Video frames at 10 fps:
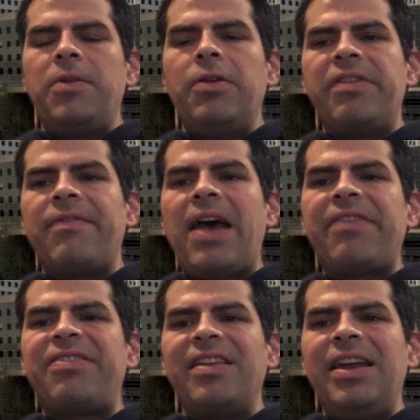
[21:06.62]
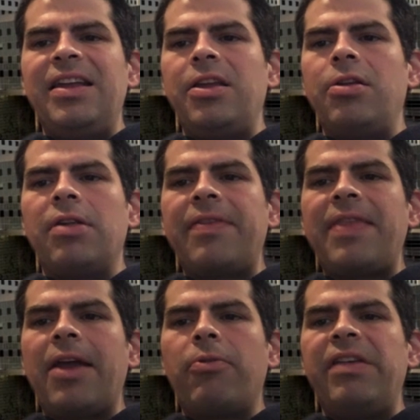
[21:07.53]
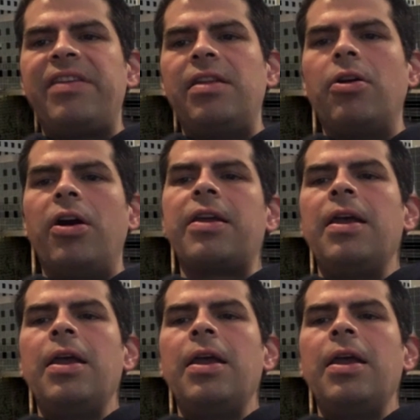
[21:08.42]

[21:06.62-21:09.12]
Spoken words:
using Vaseline, you don't like that greasy look,